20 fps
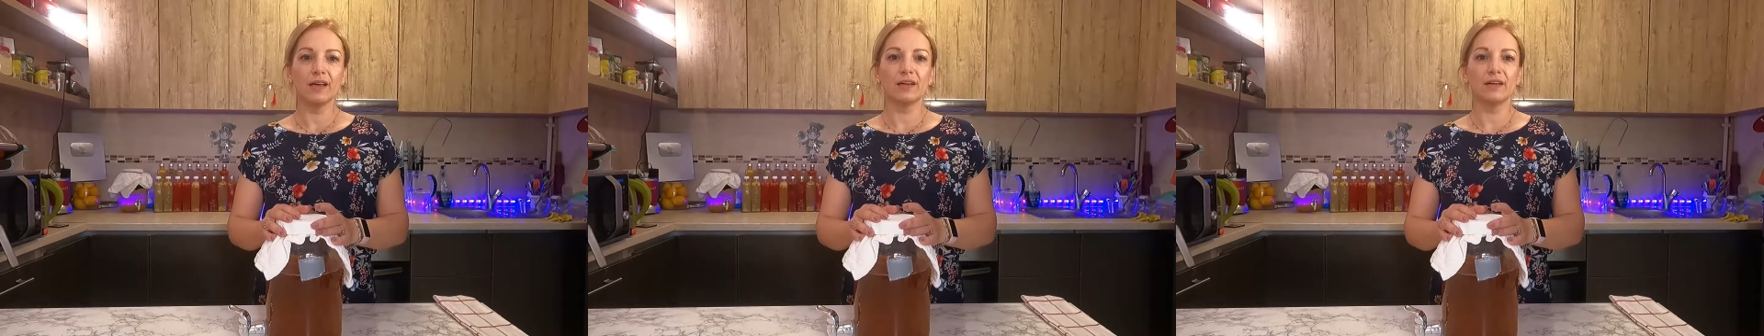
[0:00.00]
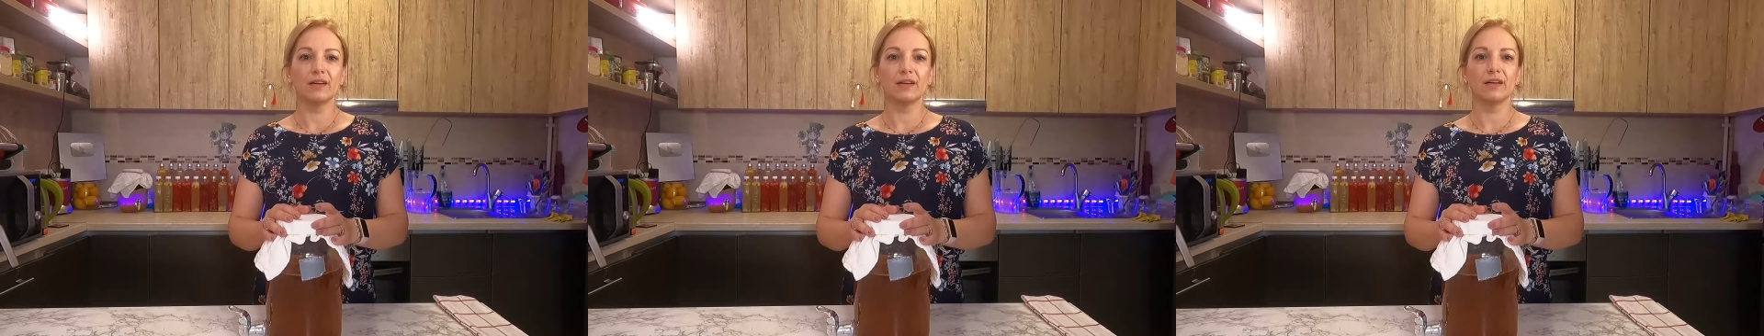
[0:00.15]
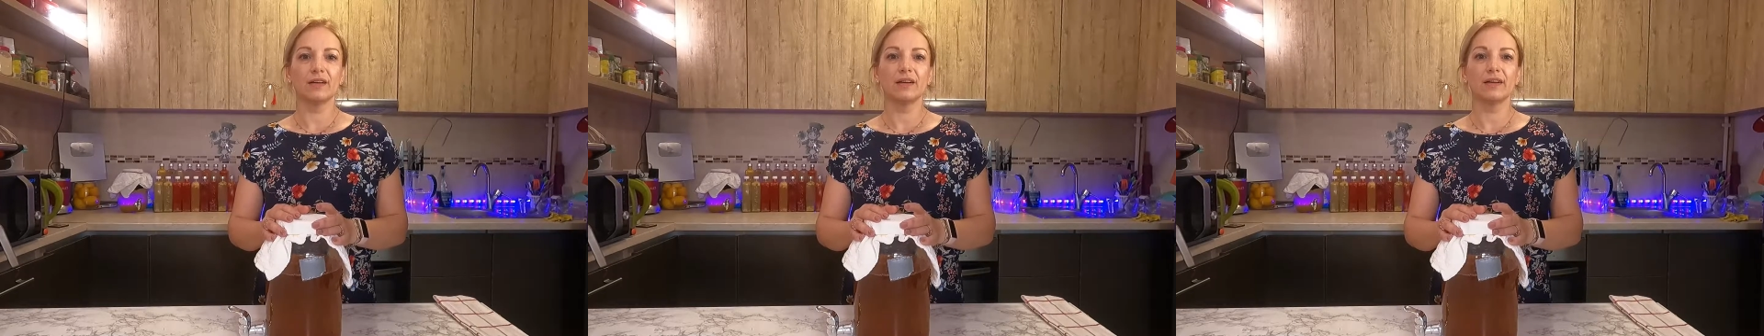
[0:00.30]

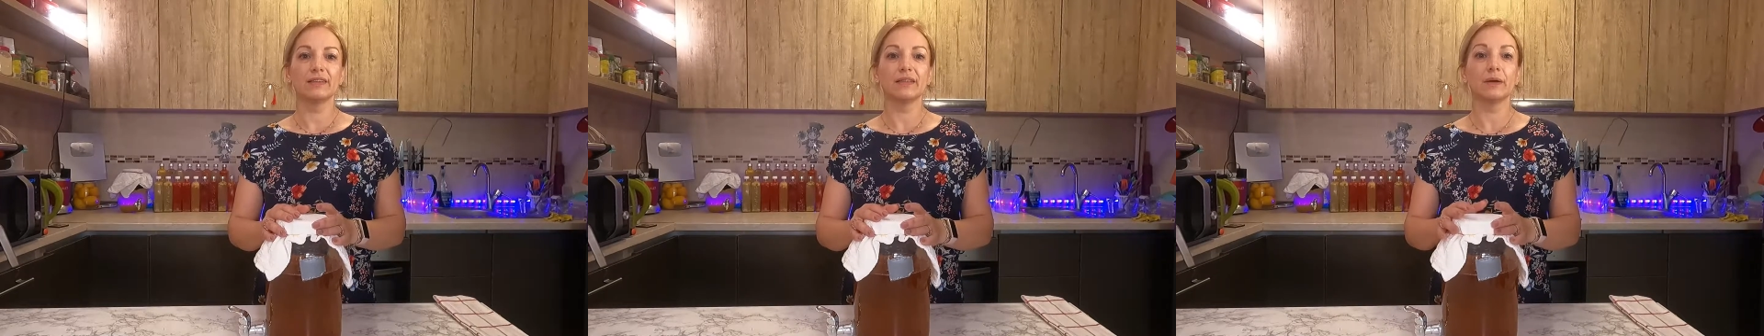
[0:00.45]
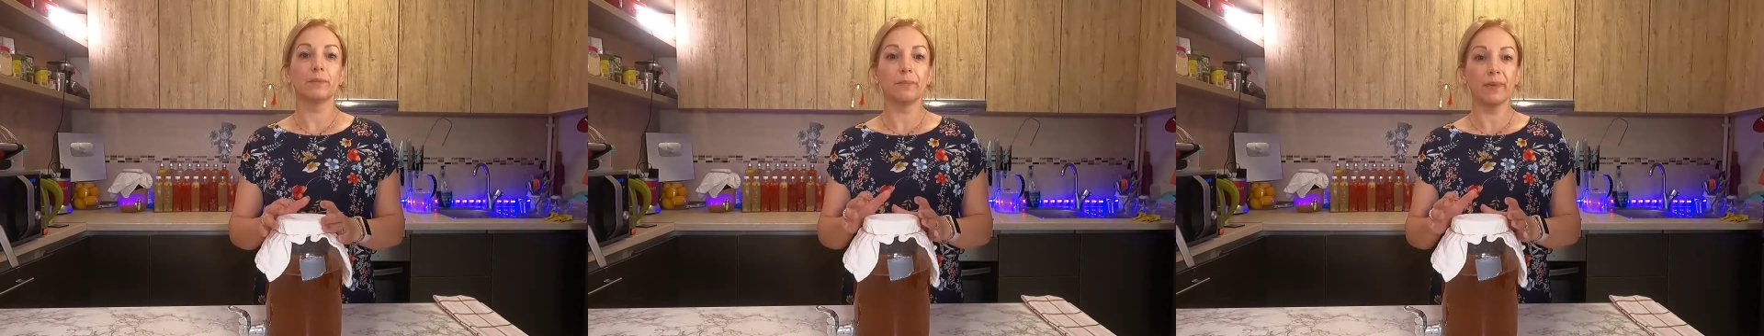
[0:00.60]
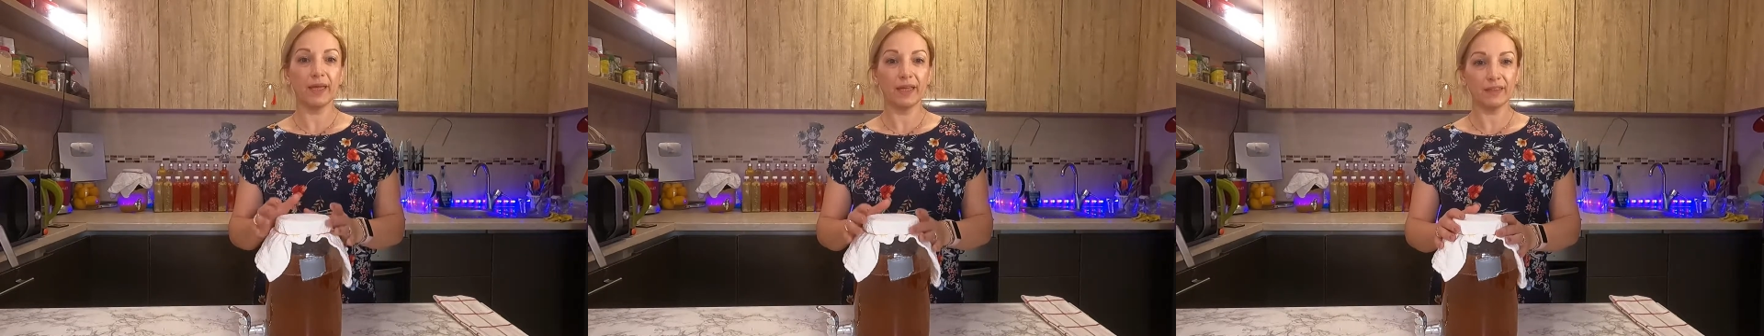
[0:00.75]

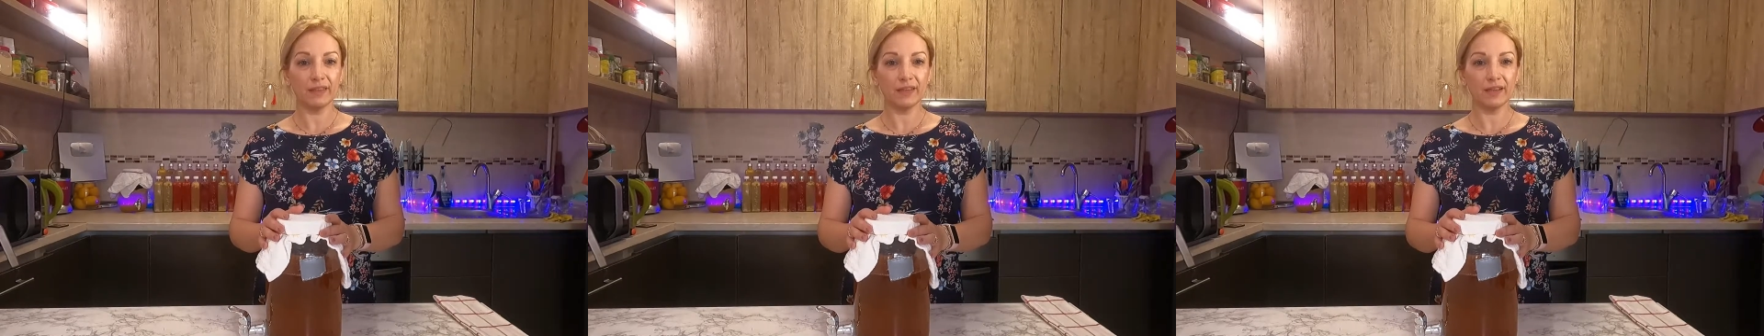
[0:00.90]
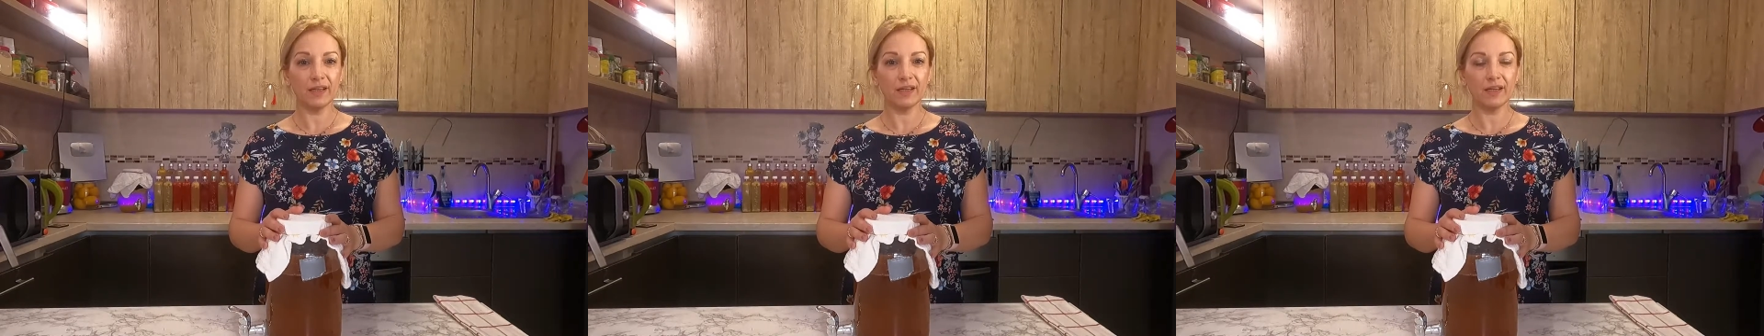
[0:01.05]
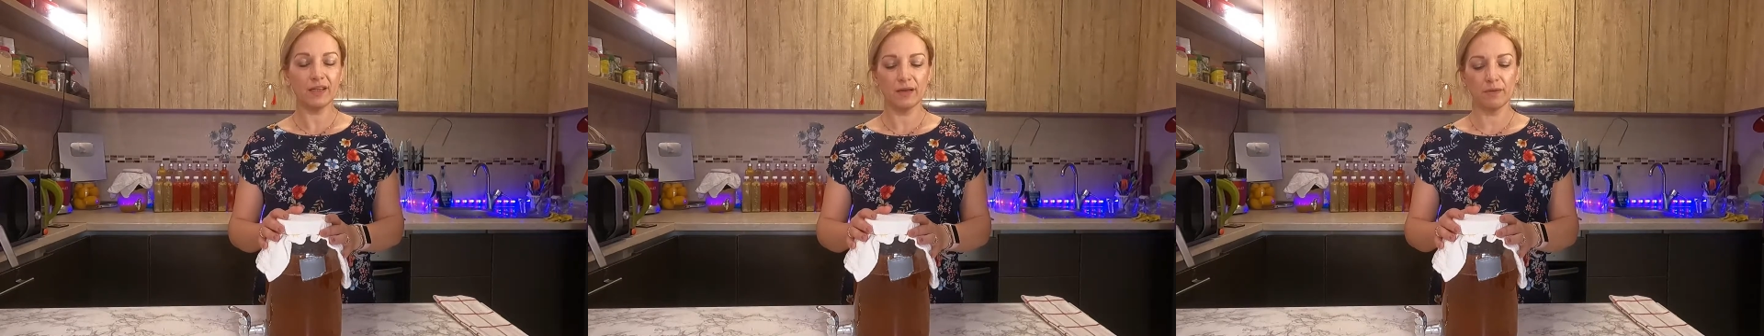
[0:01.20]
the
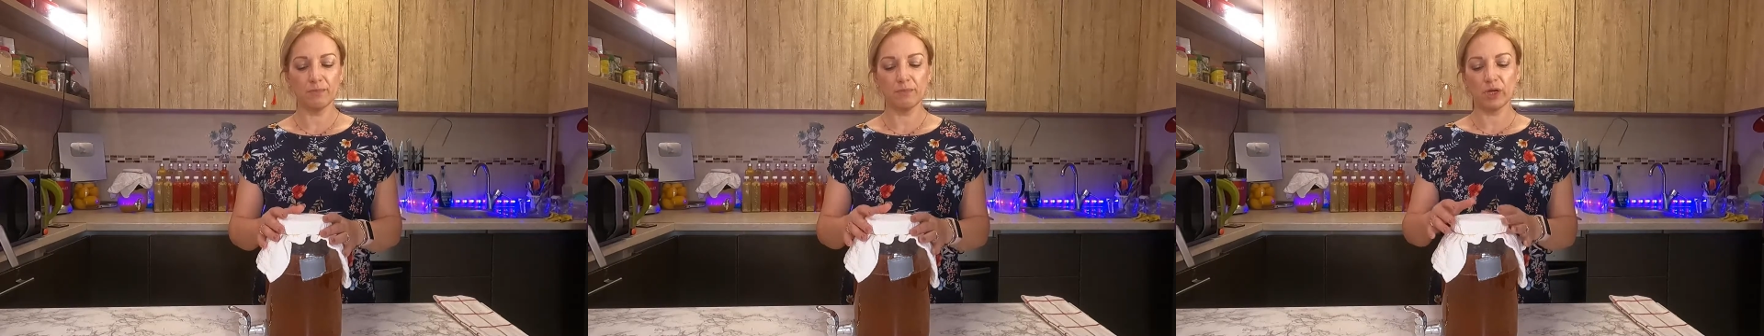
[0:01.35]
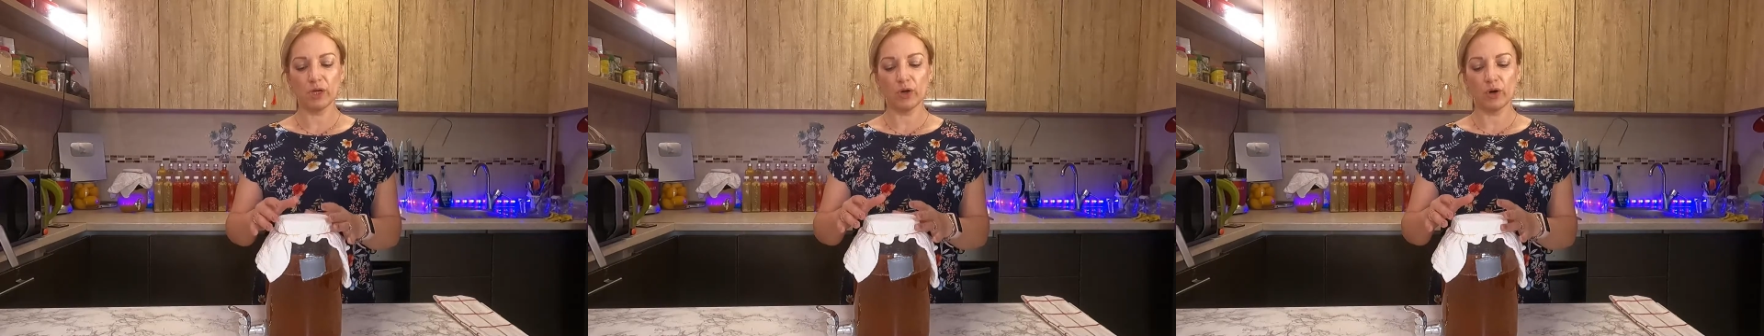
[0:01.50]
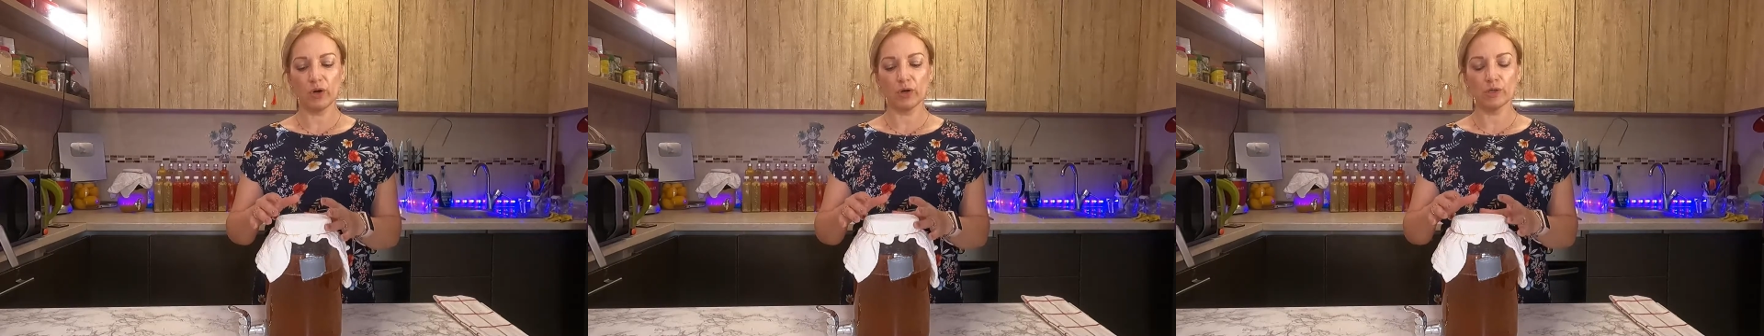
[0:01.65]
better,
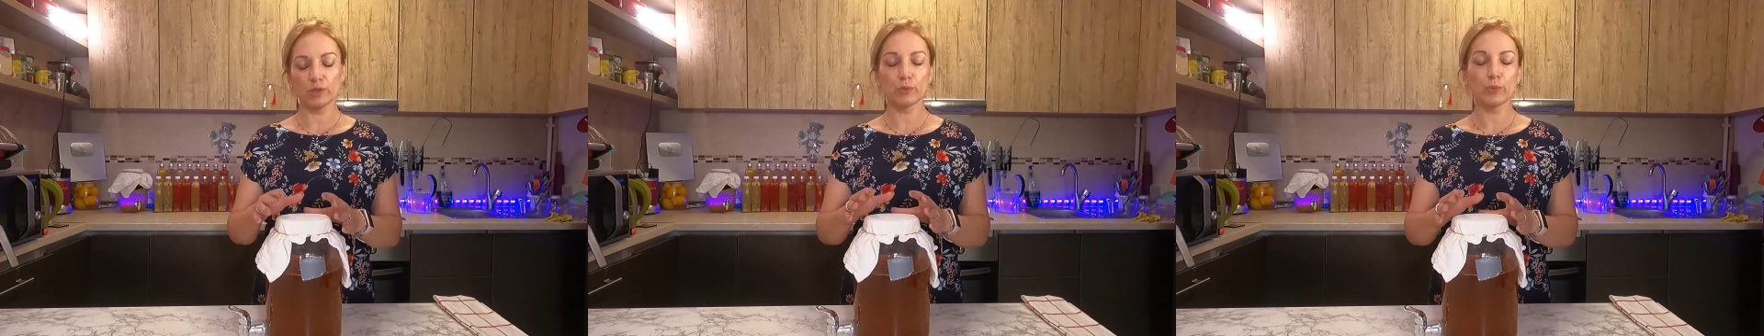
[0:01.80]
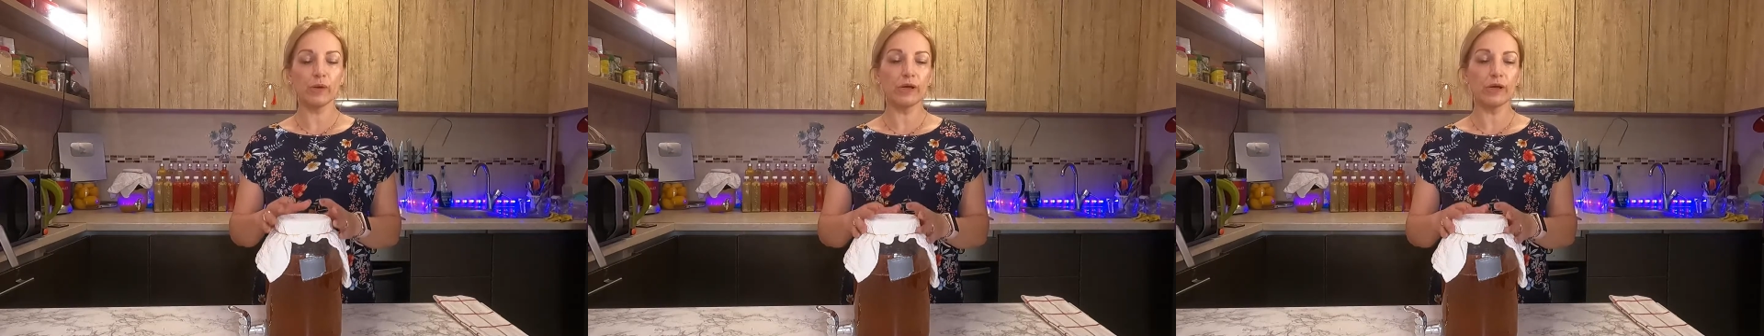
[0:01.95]
because